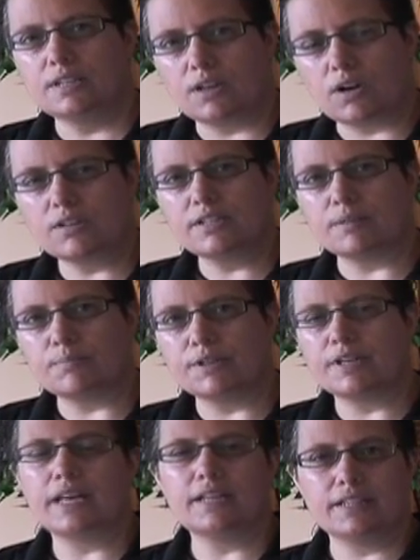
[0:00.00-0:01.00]

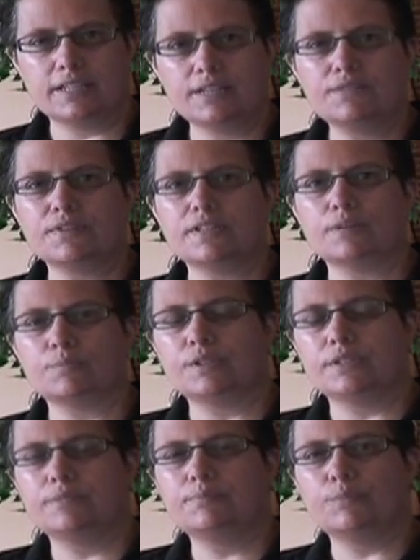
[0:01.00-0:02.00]
odd-numbered and the
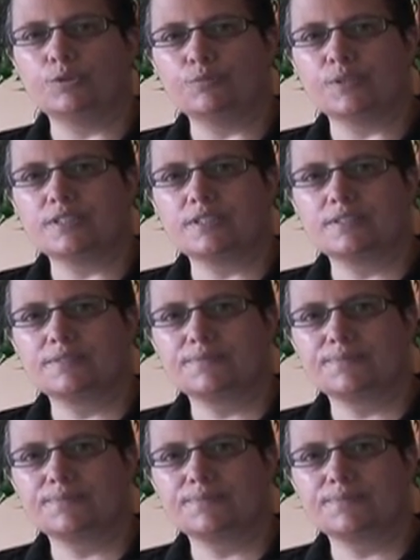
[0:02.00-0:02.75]
even-numbered movements.